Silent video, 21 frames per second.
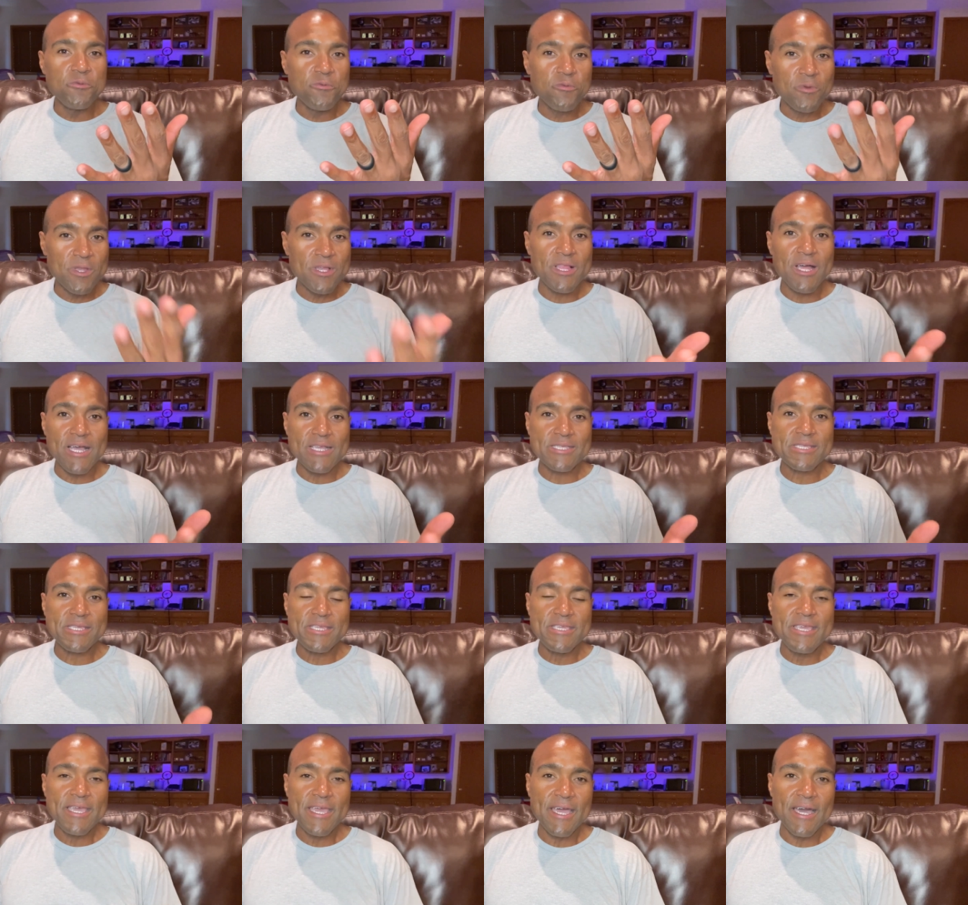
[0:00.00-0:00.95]
realize
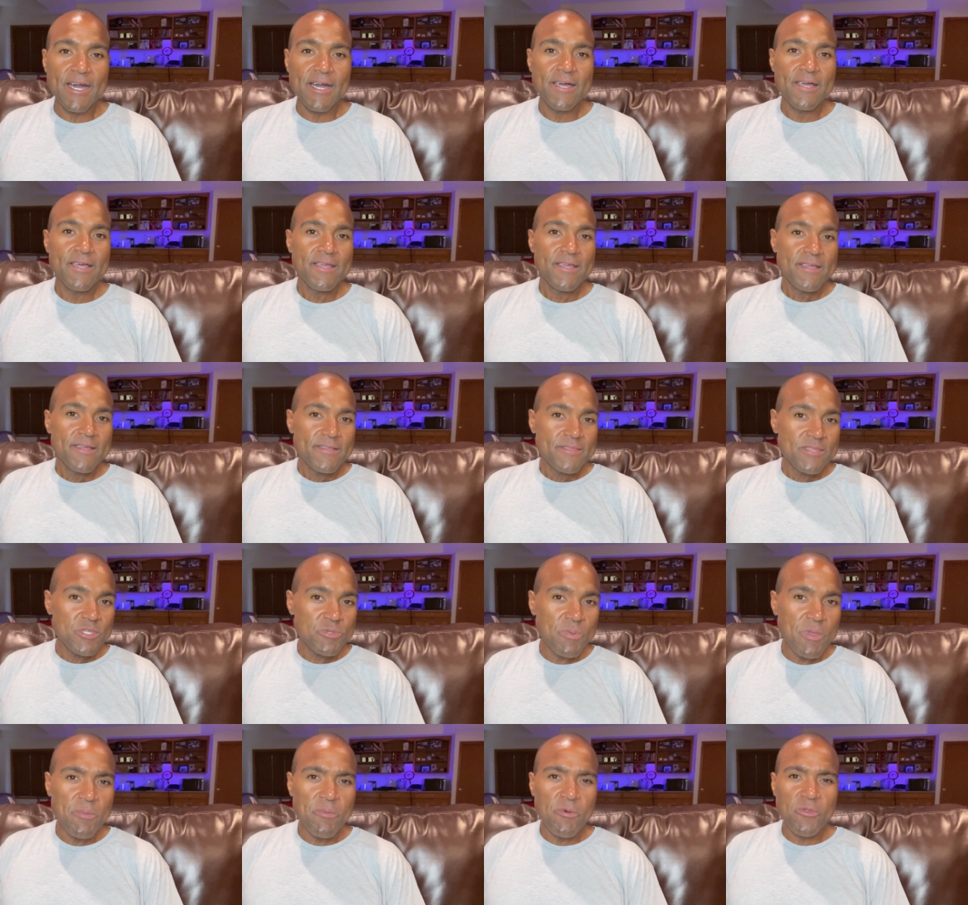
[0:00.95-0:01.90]
that, yeah,
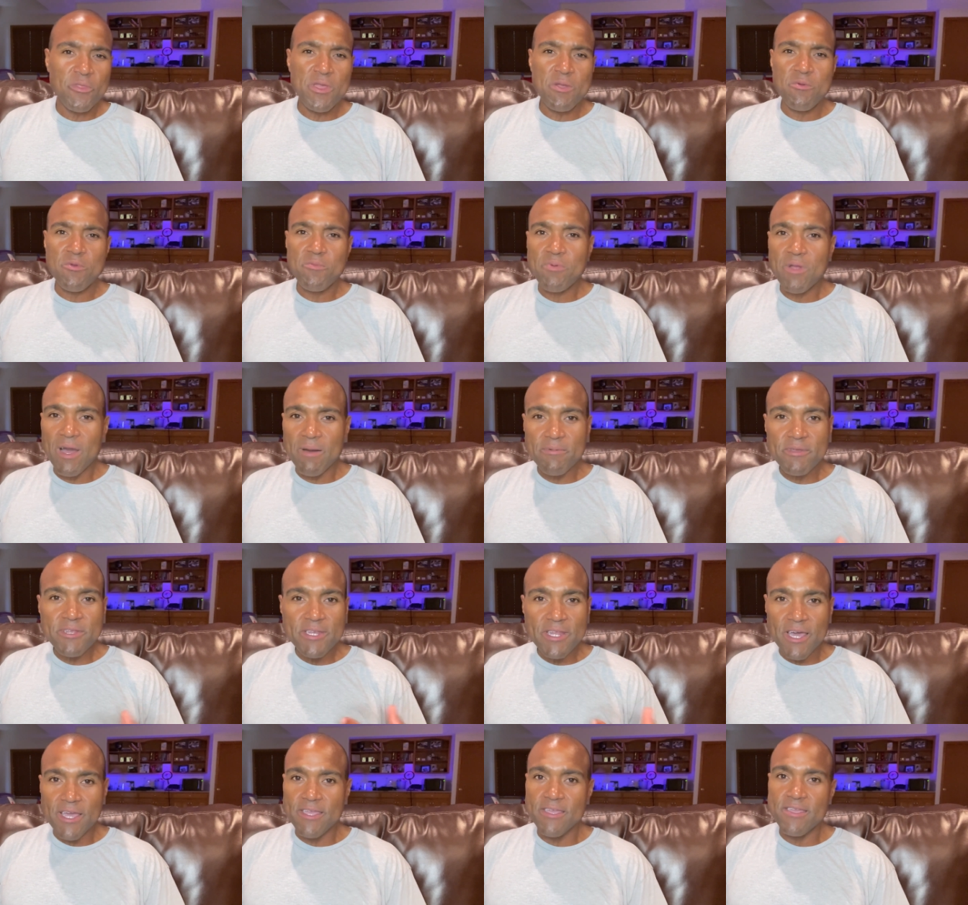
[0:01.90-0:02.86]
these people, they were probably
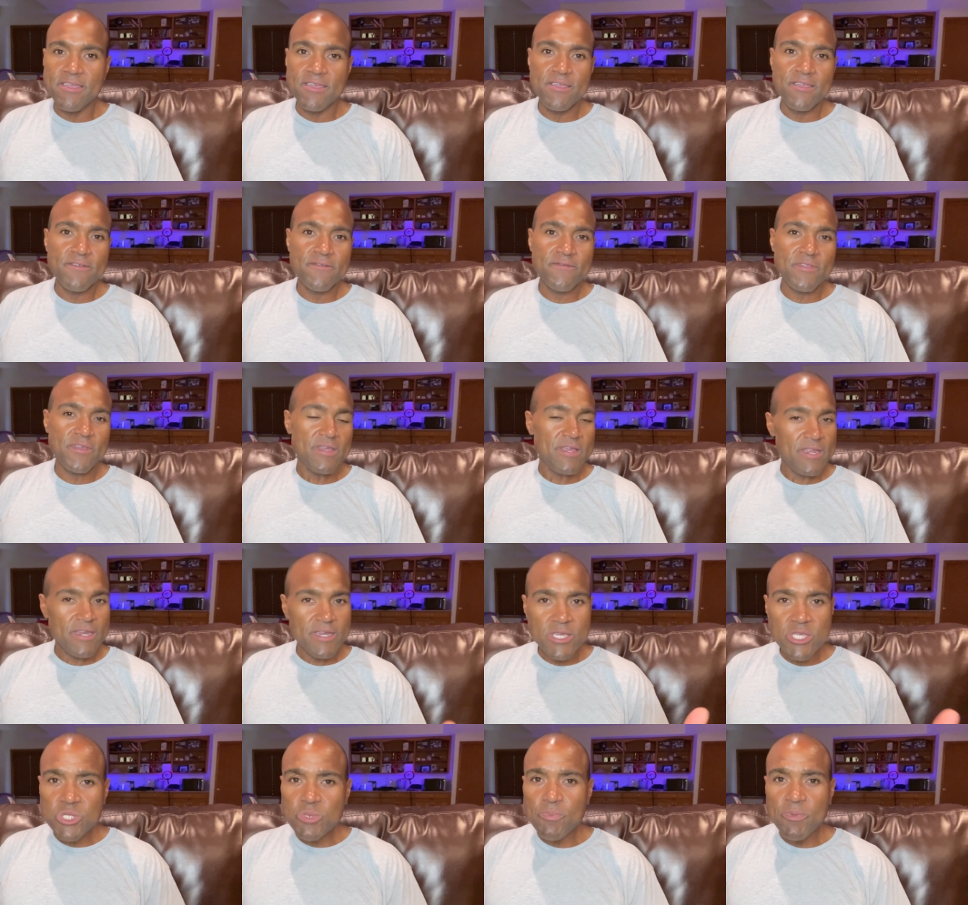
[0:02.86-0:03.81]
naive, they're
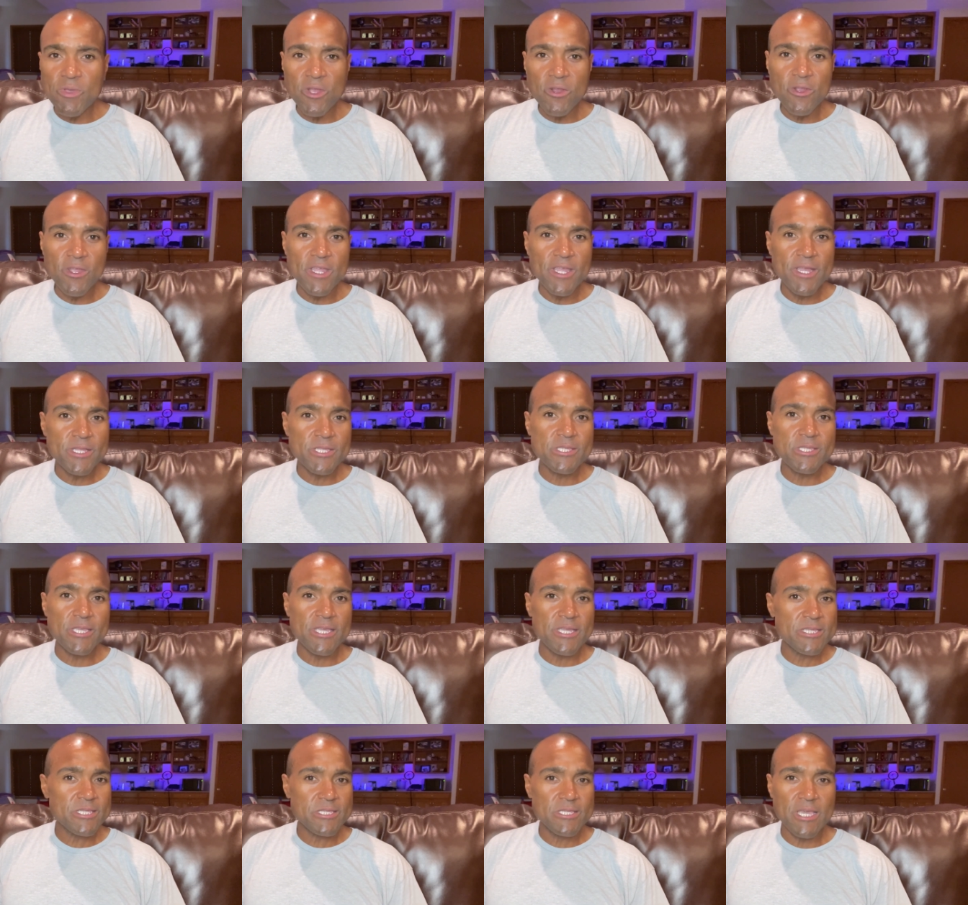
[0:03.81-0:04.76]
inexperienced,
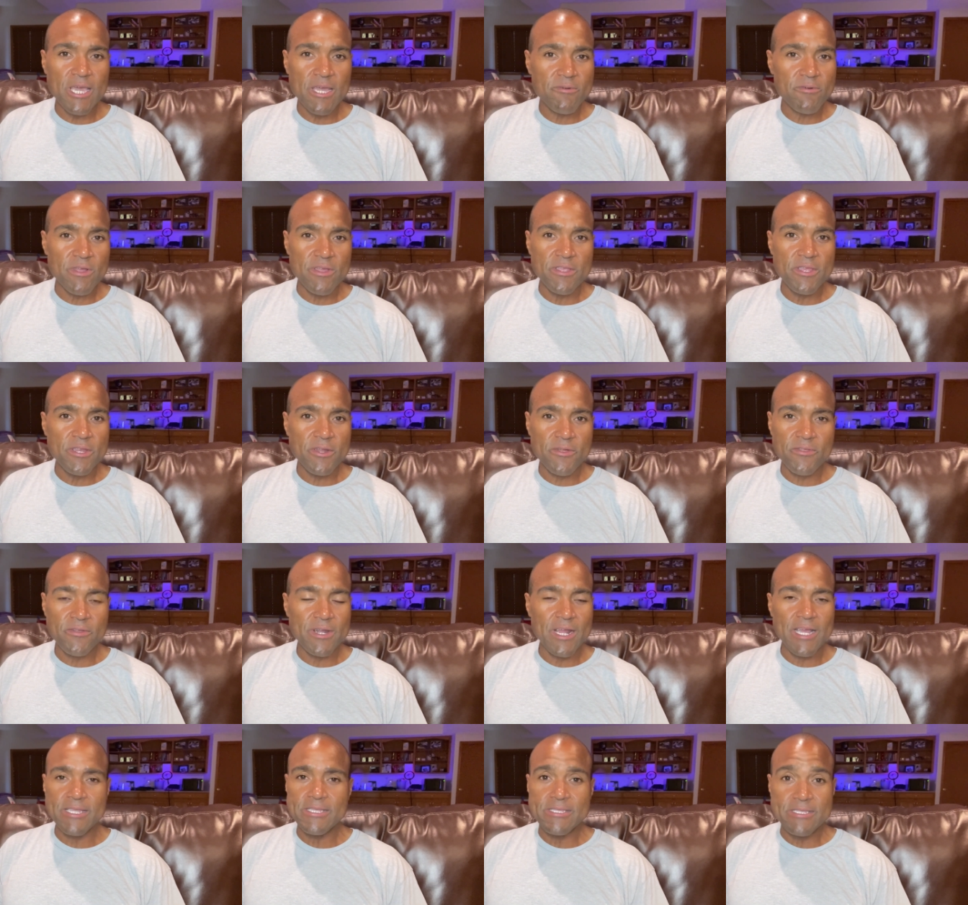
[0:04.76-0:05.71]
etc. You know,
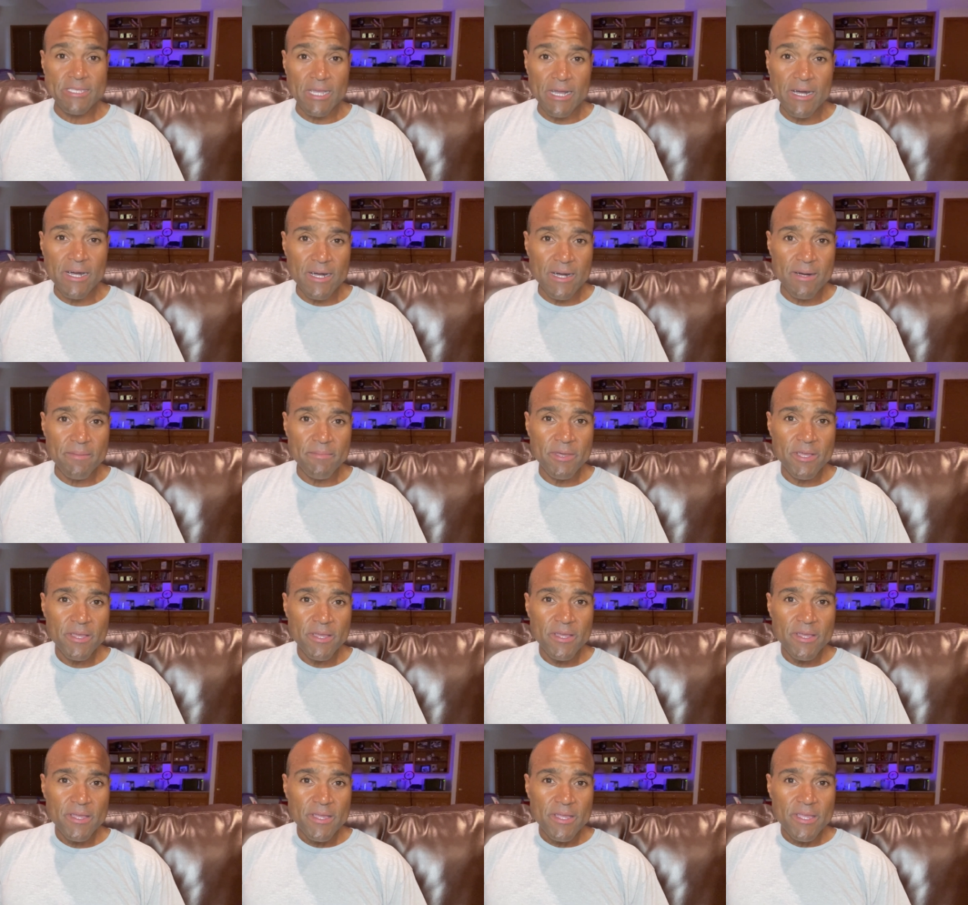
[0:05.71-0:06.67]
they're not dumb.
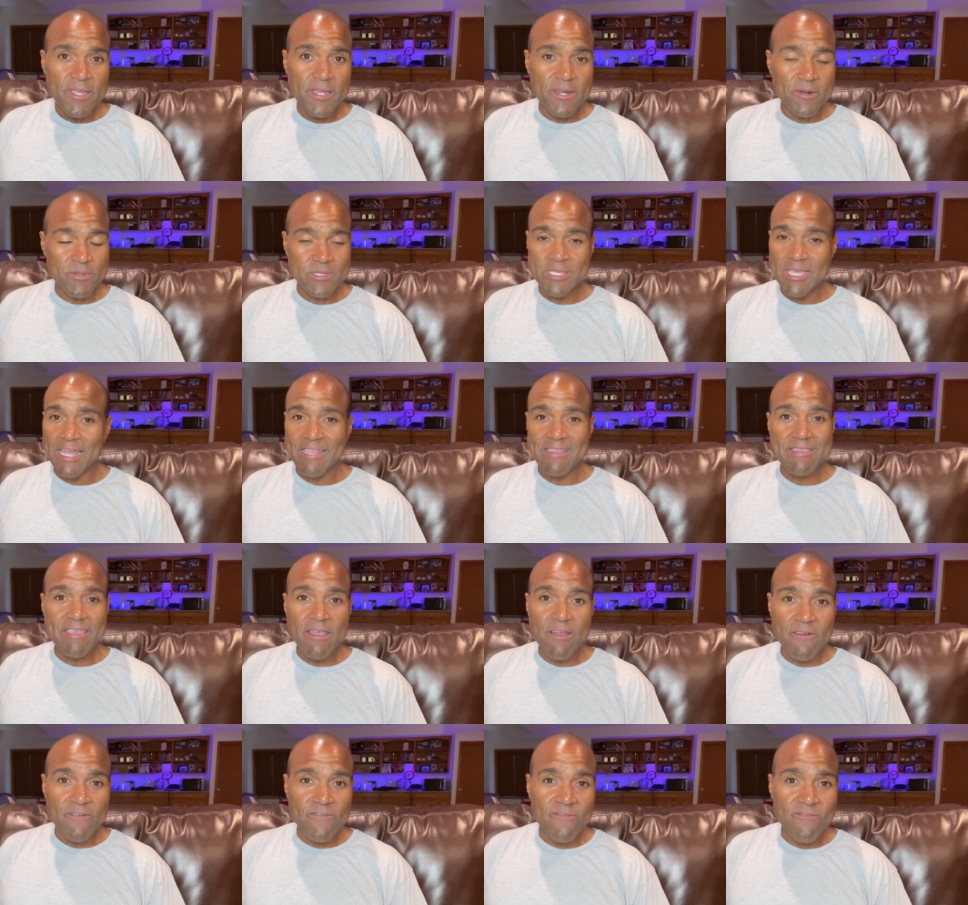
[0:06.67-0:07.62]
You know, it's not
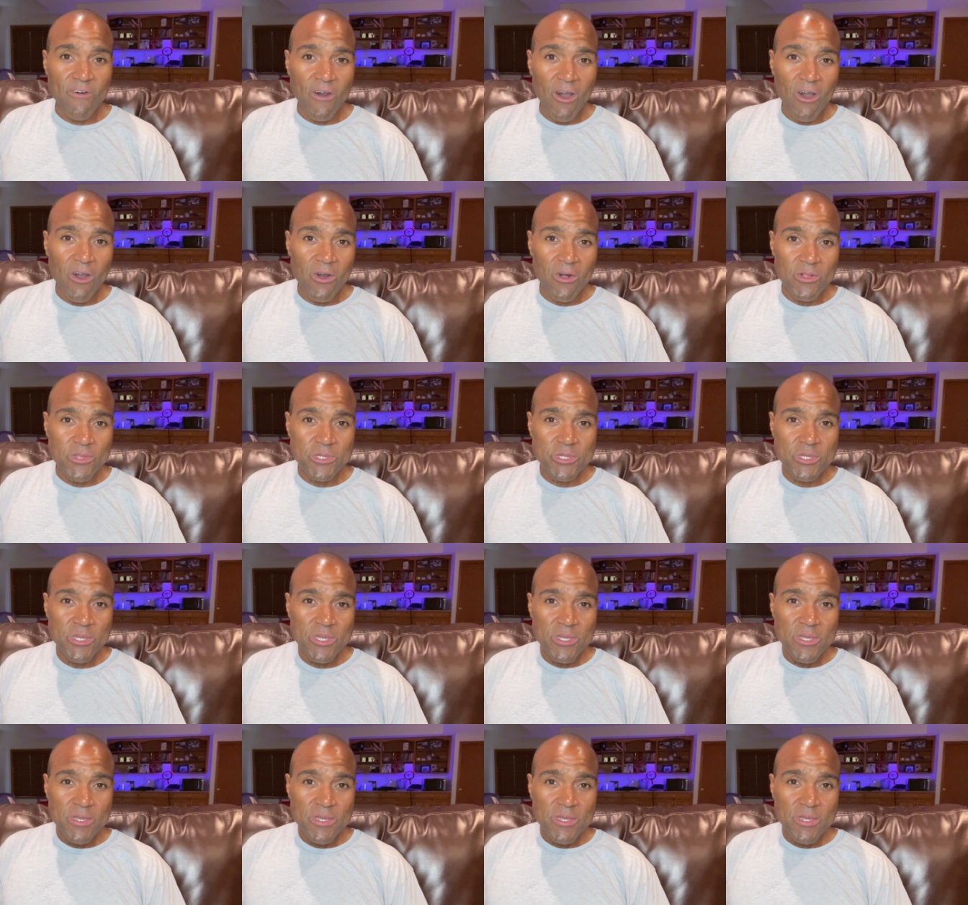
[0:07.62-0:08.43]
their fault.